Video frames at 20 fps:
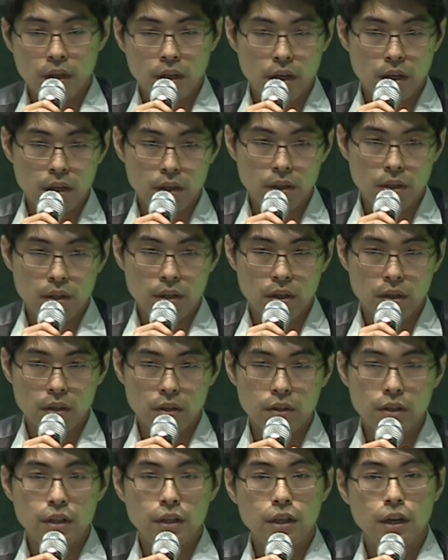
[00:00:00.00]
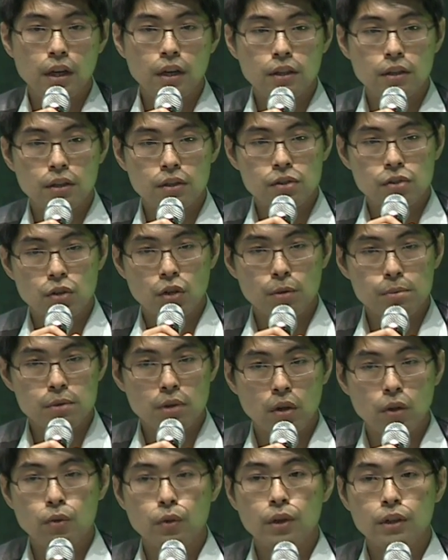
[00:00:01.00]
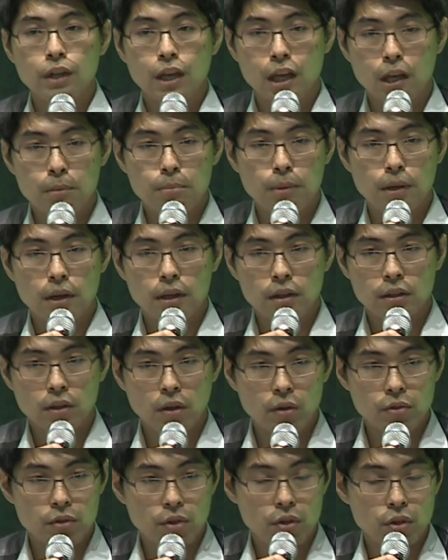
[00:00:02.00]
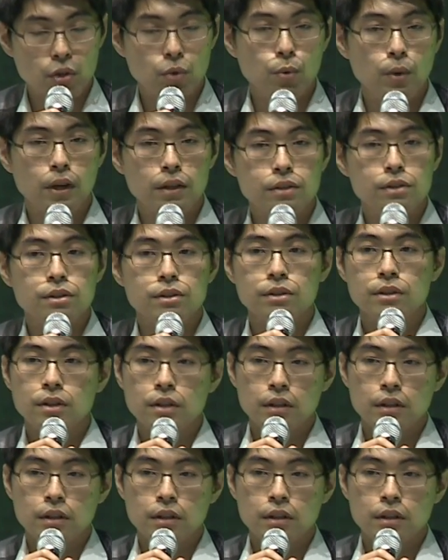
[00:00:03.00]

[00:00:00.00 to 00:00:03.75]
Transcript: and looking at startups all around APAC and also the US.